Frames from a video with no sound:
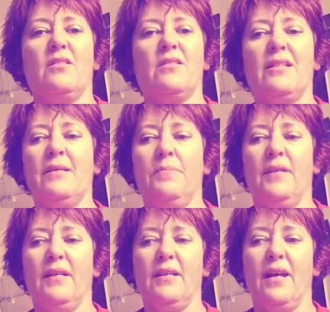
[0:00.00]

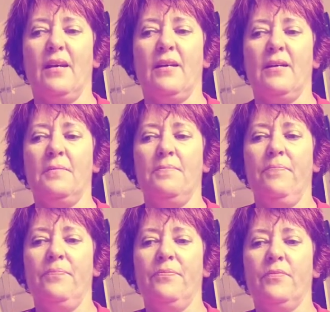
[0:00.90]
sleeping,
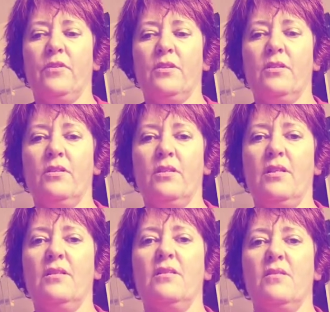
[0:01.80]
you
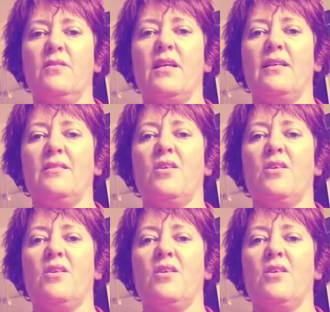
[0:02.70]
need to take